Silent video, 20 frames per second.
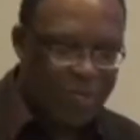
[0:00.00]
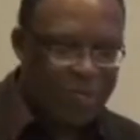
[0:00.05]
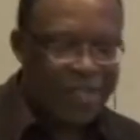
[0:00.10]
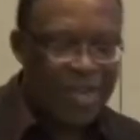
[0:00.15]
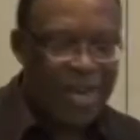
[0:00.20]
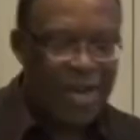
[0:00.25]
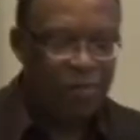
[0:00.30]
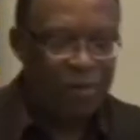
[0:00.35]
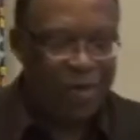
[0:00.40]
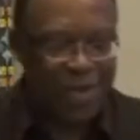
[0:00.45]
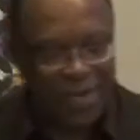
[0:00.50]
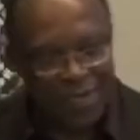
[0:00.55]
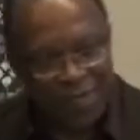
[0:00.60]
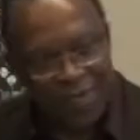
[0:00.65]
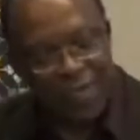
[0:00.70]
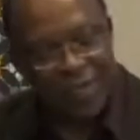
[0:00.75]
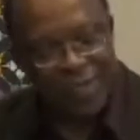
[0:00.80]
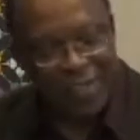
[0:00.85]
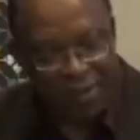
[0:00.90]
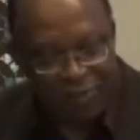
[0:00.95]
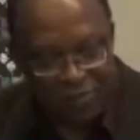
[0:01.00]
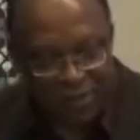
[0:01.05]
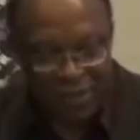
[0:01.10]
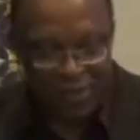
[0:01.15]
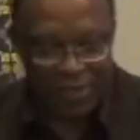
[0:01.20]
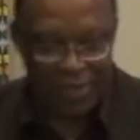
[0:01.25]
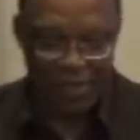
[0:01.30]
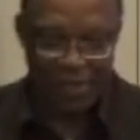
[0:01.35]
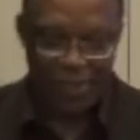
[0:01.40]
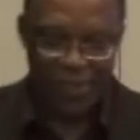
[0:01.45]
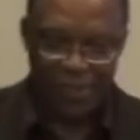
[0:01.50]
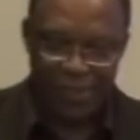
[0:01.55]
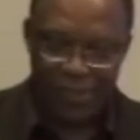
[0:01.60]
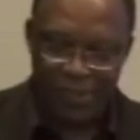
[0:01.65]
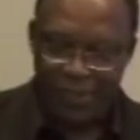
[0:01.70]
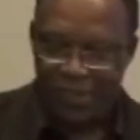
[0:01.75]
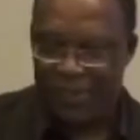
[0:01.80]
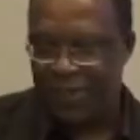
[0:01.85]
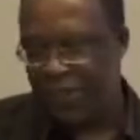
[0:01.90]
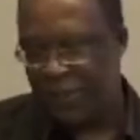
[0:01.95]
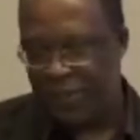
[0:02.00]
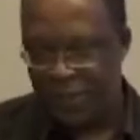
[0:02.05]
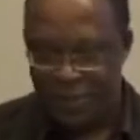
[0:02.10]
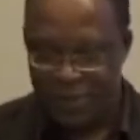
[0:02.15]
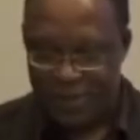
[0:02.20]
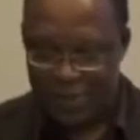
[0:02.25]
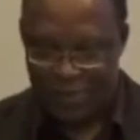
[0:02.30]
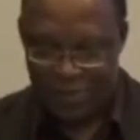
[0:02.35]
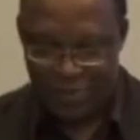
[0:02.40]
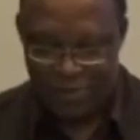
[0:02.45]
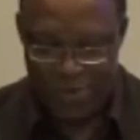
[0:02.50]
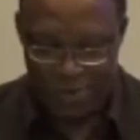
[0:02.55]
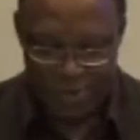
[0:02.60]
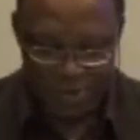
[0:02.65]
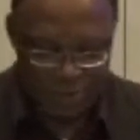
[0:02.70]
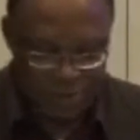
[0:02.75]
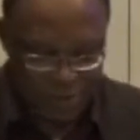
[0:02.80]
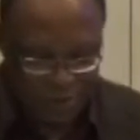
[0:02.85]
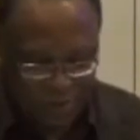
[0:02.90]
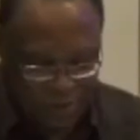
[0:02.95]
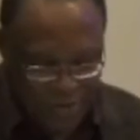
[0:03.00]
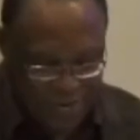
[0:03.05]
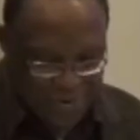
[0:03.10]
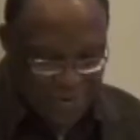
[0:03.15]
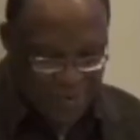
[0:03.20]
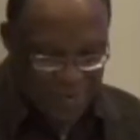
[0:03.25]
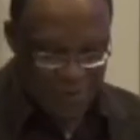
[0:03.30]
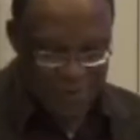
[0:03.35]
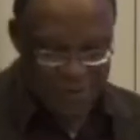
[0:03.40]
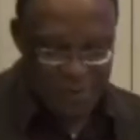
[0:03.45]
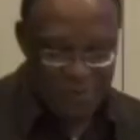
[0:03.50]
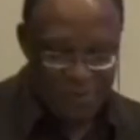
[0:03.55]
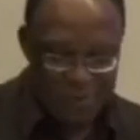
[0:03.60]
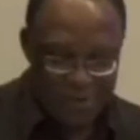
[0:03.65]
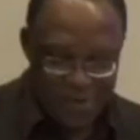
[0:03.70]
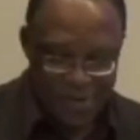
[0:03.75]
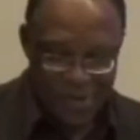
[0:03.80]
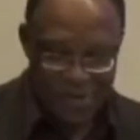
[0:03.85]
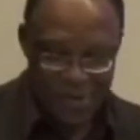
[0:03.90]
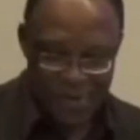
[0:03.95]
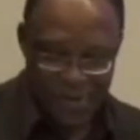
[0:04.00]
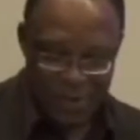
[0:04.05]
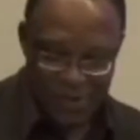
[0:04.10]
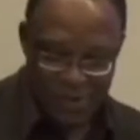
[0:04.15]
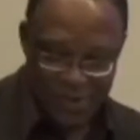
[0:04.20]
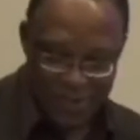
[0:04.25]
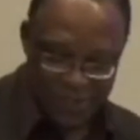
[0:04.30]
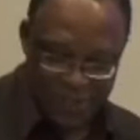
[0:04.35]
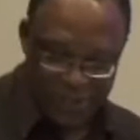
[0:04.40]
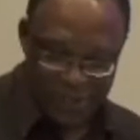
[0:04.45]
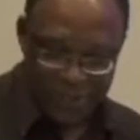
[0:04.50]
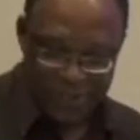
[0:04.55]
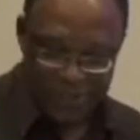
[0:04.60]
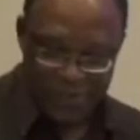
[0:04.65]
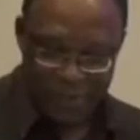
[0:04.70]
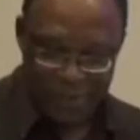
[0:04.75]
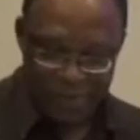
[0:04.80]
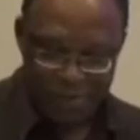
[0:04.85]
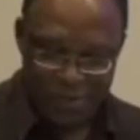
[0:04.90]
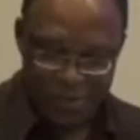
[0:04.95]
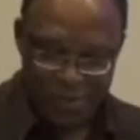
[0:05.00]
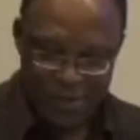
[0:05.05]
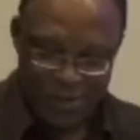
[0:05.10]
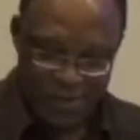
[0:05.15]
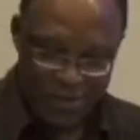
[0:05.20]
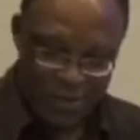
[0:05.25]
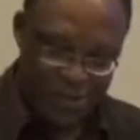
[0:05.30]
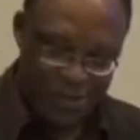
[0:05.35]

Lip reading: Timeline 7, this is a children's one, so if you can't do this one, you're in serious trouble.